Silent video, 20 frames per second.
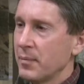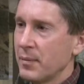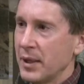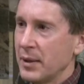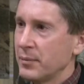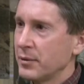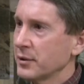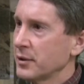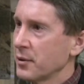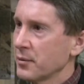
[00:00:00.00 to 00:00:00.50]

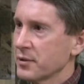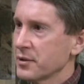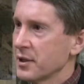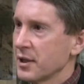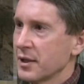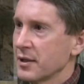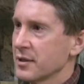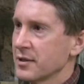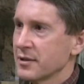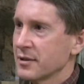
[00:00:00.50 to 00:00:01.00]
People don't
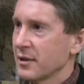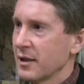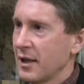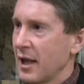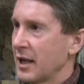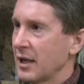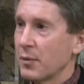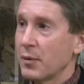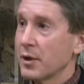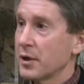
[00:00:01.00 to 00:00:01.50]
see this
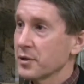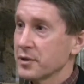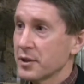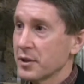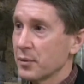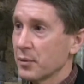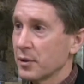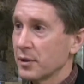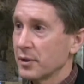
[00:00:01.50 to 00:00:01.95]
anywhere else in the